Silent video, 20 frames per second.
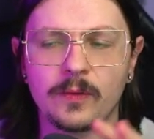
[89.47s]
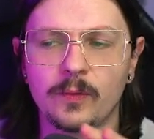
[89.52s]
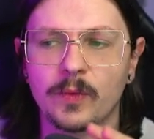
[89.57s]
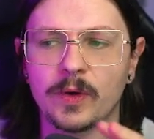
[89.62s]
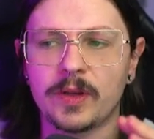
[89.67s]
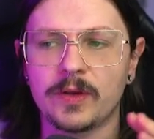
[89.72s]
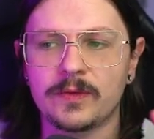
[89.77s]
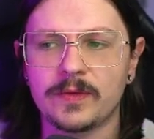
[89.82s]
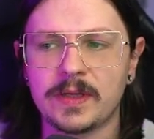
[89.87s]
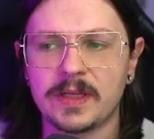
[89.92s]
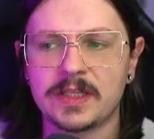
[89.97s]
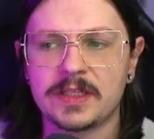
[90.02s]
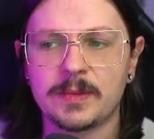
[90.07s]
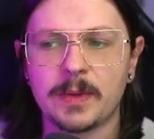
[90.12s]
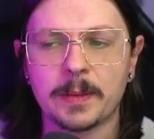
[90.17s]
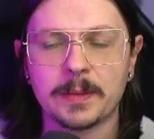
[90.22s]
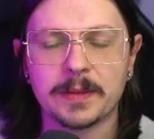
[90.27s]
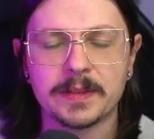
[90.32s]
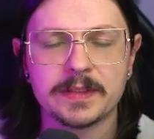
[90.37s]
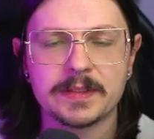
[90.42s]
where you need to
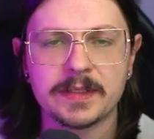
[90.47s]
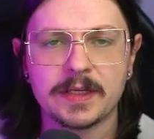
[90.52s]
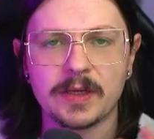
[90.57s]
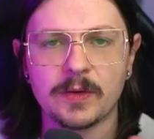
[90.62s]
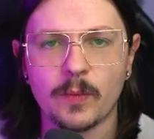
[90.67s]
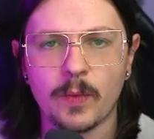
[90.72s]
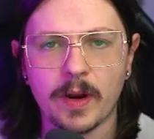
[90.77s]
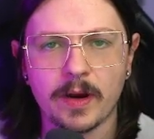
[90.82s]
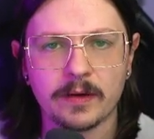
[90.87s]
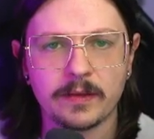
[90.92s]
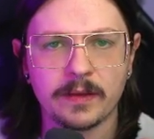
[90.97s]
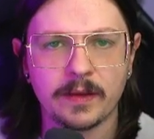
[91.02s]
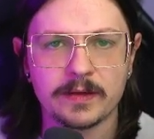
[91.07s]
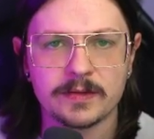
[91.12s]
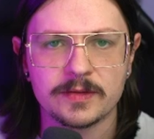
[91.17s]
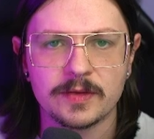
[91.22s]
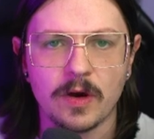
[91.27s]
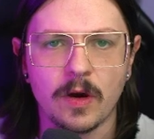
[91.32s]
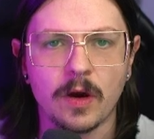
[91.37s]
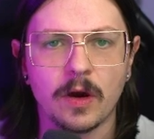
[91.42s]
be able to see where
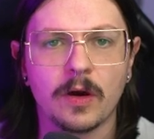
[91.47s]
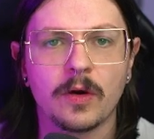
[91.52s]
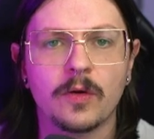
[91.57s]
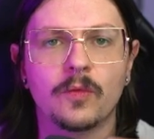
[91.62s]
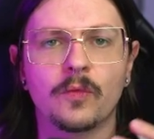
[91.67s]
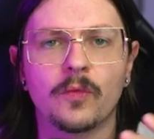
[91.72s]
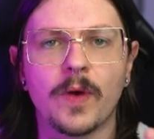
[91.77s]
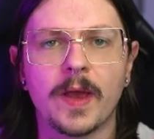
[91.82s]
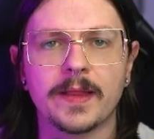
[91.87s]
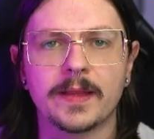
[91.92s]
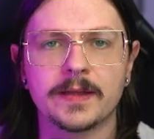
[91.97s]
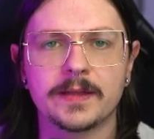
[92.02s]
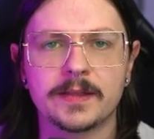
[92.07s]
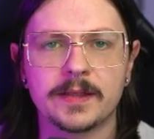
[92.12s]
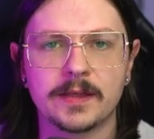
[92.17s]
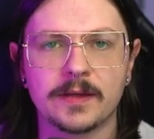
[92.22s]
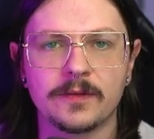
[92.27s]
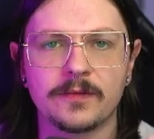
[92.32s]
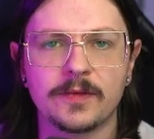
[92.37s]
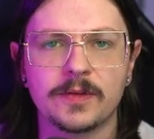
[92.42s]
things are
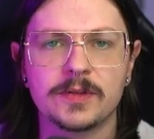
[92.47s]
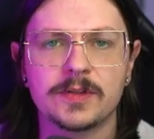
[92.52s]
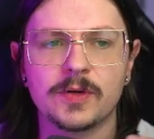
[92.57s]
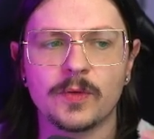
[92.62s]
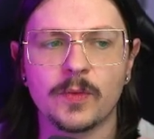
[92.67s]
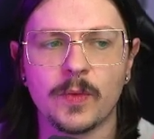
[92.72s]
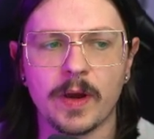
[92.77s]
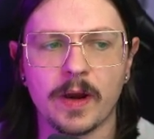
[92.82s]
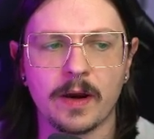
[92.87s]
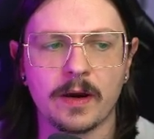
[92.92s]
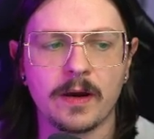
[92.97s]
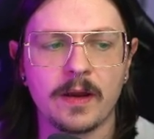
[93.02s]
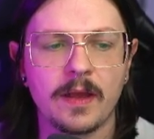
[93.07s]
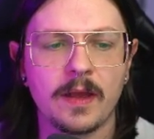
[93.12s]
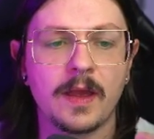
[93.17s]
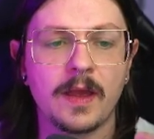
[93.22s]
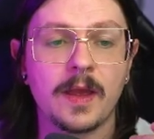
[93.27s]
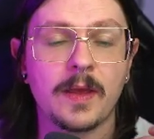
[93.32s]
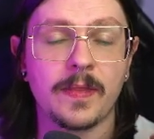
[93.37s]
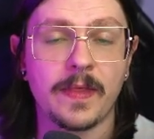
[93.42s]
relative to where
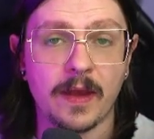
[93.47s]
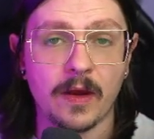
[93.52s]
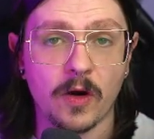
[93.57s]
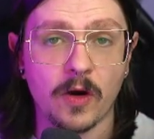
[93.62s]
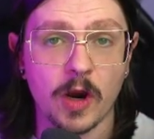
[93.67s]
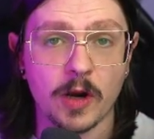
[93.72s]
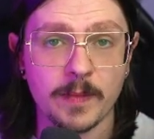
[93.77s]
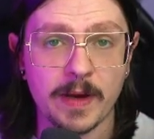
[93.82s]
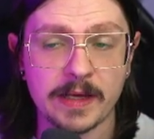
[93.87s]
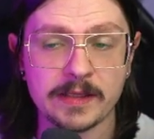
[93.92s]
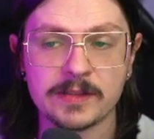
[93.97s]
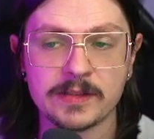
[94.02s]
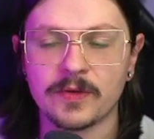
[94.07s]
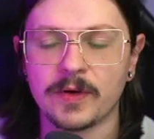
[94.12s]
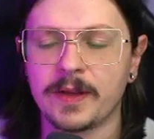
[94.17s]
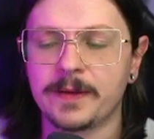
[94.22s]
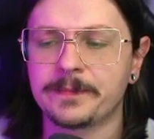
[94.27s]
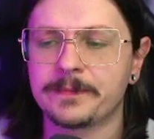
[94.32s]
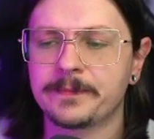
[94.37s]
they are on my screen.